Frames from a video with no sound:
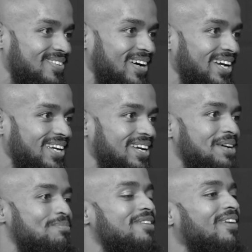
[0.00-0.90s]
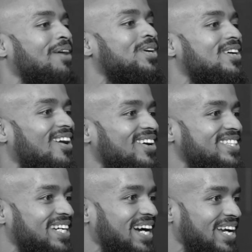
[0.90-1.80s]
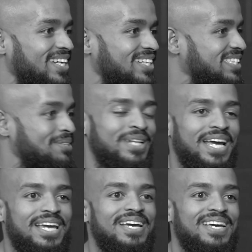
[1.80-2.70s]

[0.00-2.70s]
Okay, yeah. But if I were to call her Shekinah, she'd be like,